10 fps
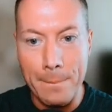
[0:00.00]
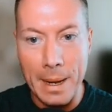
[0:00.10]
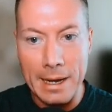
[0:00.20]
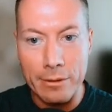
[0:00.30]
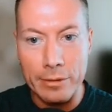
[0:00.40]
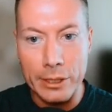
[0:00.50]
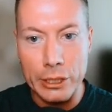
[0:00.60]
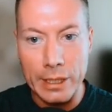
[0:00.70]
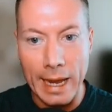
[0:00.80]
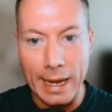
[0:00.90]

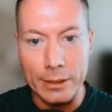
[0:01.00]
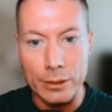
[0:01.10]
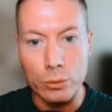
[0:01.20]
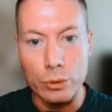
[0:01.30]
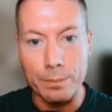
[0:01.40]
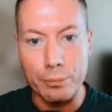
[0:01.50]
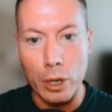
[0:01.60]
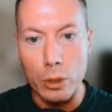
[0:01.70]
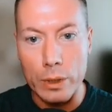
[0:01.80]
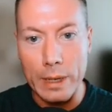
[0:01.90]
bearish candle that
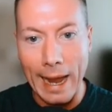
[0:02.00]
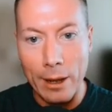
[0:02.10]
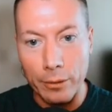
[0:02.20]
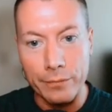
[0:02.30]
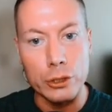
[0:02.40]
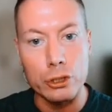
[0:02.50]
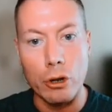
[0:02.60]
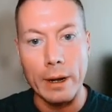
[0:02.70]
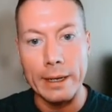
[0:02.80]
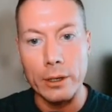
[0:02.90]
broke out of the
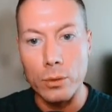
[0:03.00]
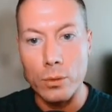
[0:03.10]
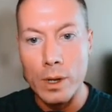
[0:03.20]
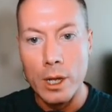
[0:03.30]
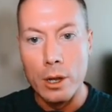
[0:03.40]
triangle,